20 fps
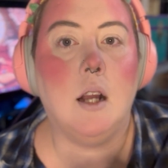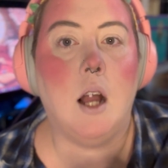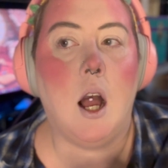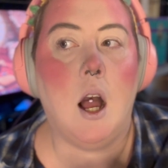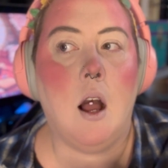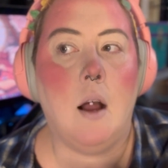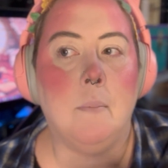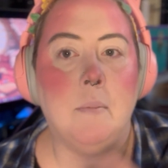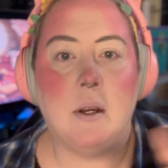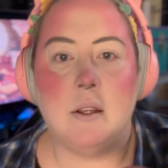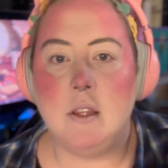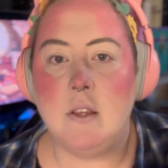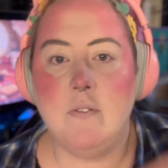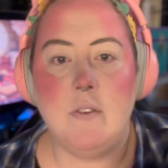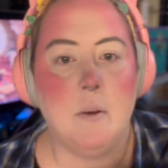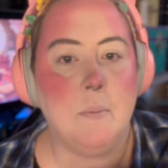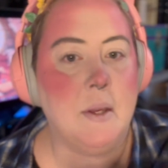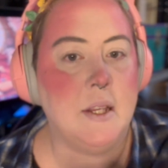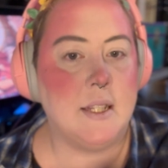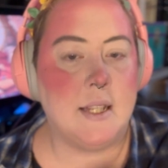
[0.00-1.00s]
Got the
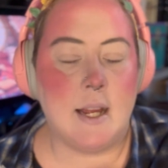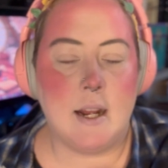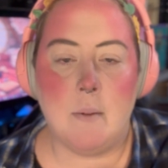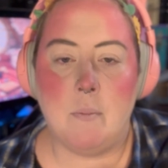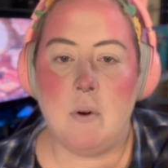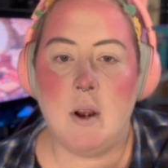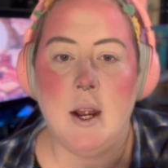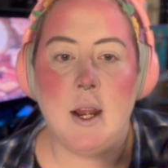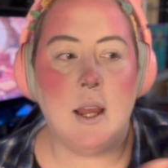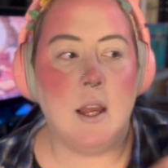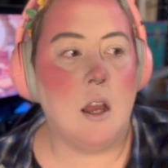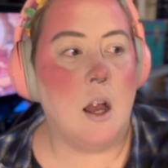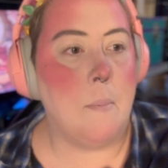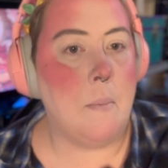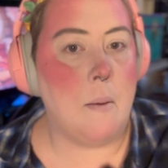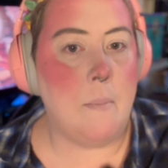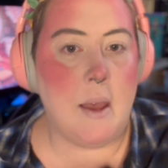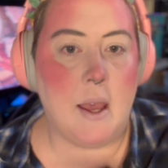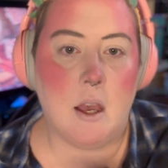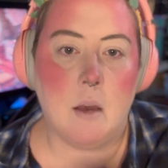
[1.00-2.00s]
filming setup ready. Got
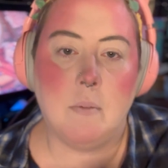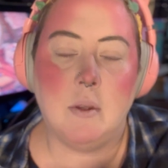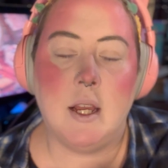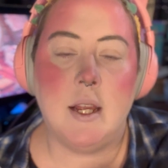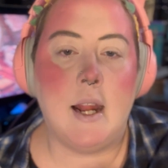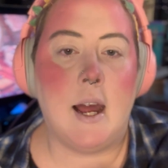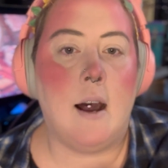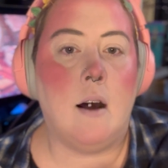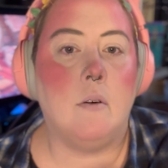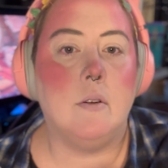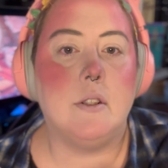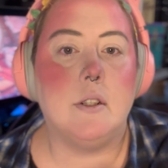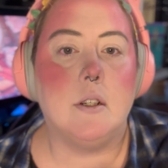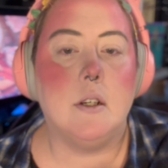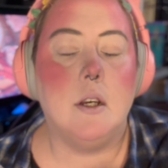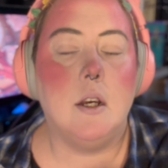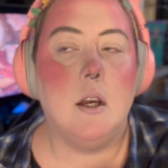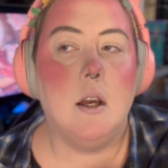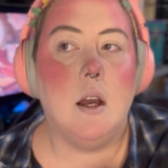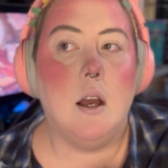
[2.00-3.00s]
my makeup laid out.
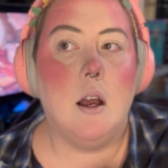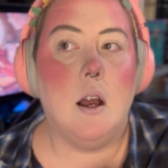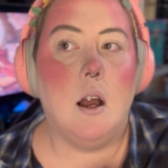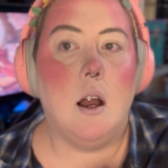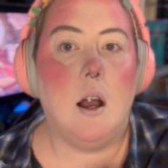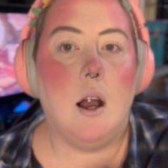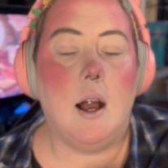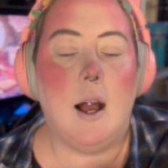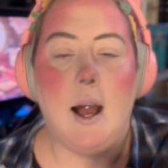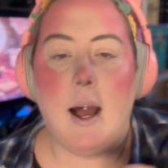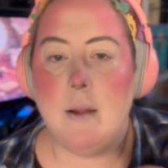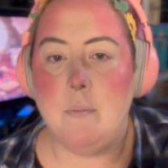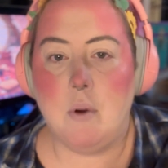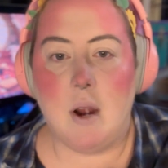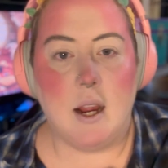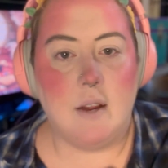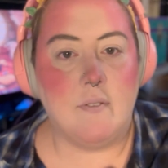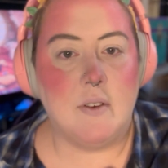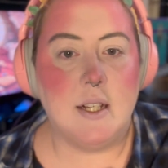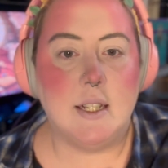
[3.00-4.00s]
I had
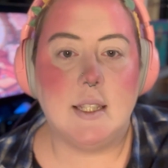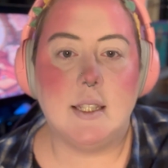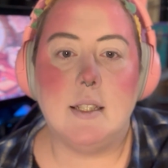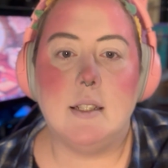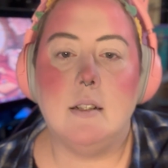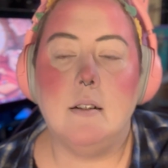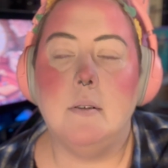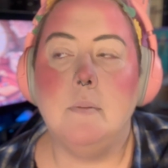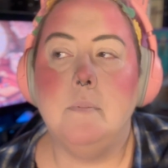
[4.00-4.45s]
breakfast.